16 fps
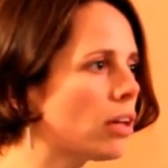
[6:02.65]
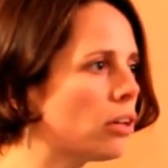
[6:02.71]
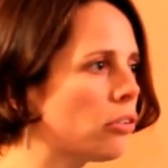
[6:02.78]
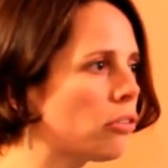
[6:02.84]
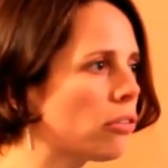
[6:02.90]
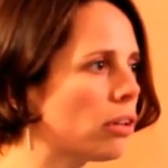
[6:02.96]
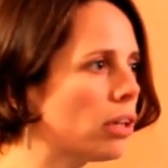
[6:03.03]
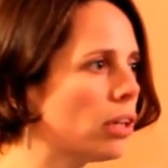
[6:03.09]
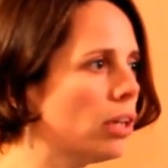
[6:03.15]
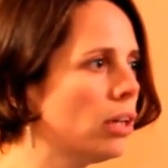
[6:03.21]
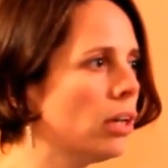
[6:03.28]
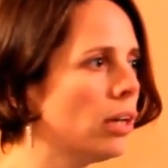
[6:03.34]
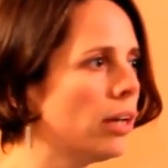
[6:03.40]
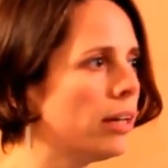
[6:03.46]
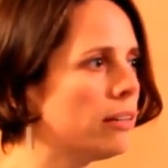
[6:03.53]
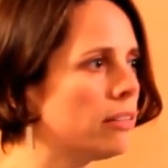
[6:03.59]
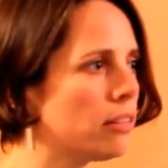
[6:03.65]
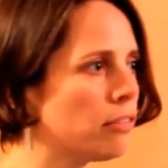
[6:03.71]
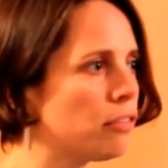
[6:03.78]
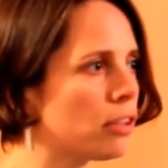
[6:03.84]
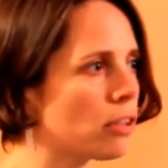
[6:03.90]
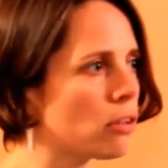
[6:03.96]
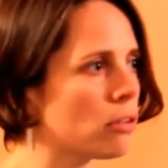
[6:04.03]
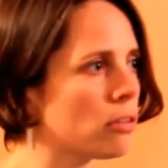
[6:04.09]
country in
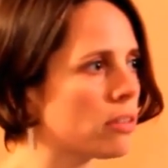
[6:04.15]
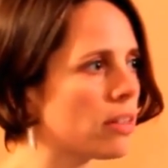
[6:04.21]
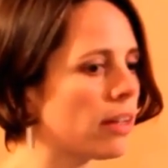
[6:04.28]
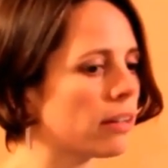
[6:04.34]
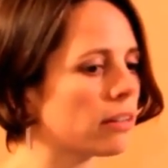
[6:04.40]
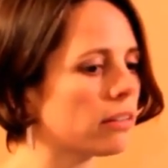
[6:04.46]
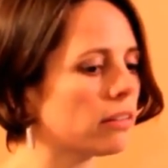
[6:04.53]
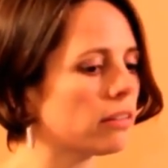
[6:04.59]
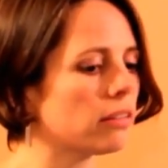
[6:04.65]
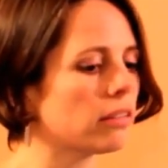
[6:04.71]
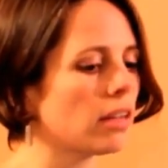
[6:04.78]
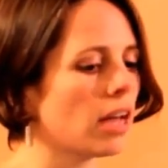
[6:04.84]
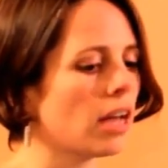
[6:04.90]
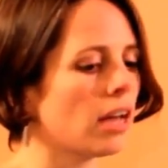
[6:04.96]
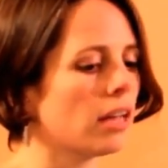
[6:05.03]
different contexts.